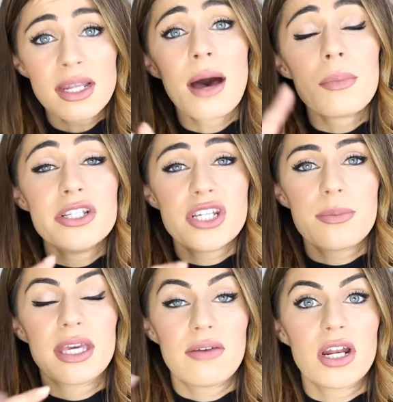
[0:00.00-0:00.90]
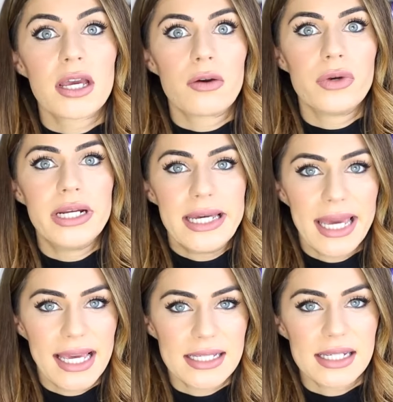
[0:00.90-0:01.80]
at my gym and give it like a really
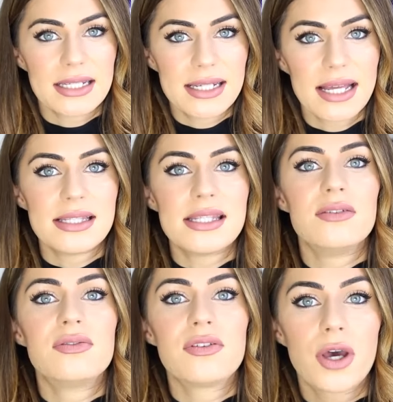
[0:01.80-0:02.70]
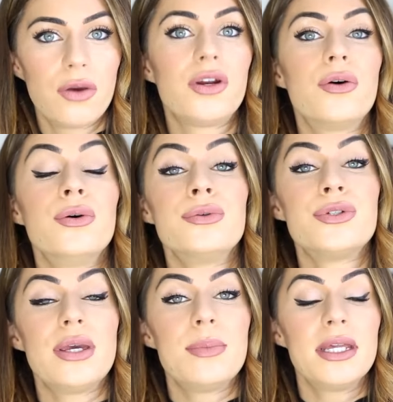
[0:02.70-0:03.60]
heat intensive coconut oil
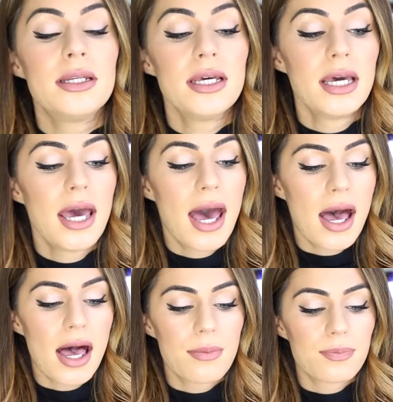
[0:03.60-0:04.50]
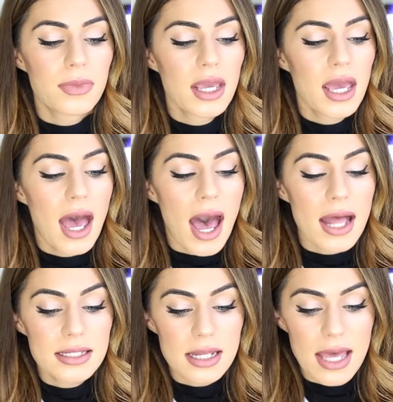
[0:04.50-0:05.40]
treatment, um,
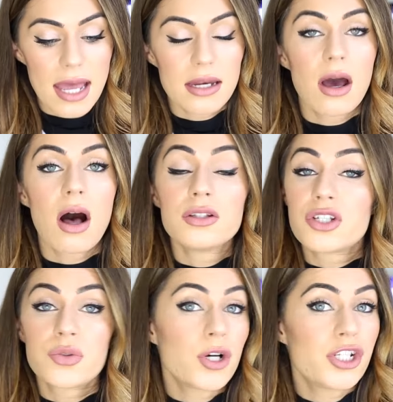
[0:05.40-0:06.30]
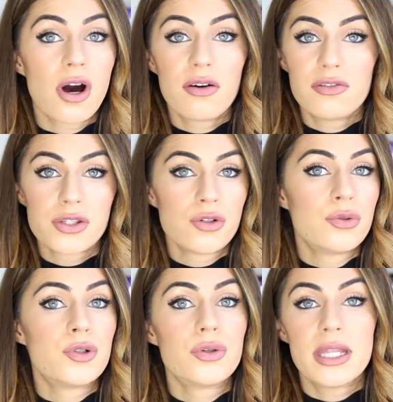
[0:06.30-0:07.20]
and then I'll just wash it off as
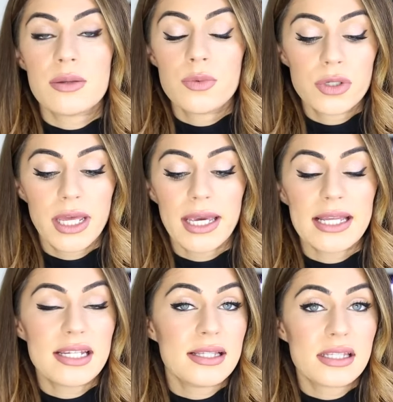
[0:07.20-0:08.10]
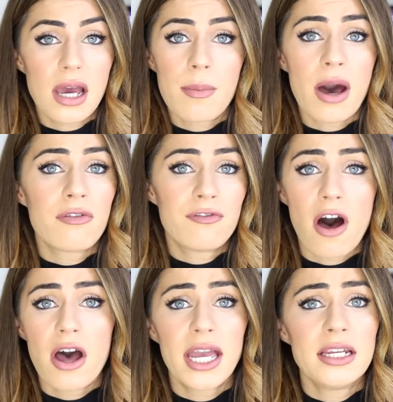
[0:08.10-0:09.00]
normal in the morning. It tends to come out
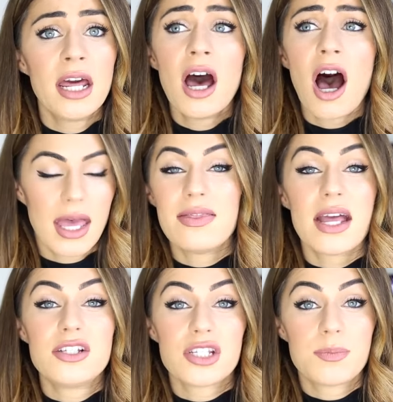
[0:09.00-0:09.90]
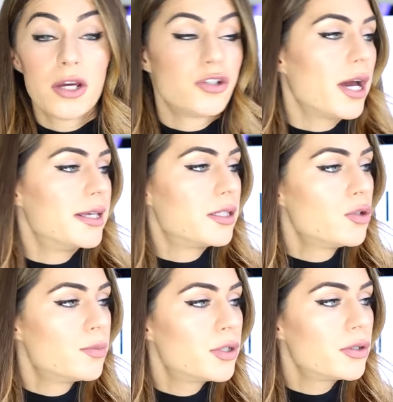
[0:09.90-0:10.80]
fine, and then just blow dry it as
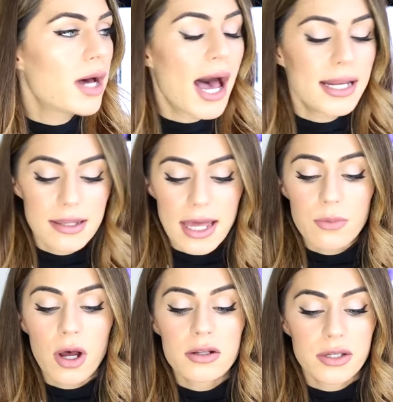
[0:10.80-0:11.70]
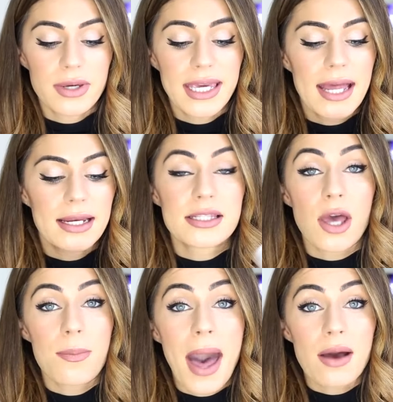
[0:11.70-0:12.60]
normal. And then what I'll do again is
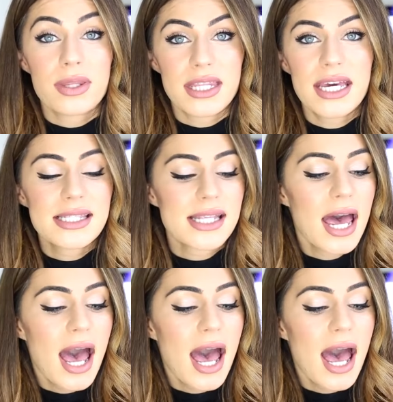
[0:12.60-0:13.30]
go back with this,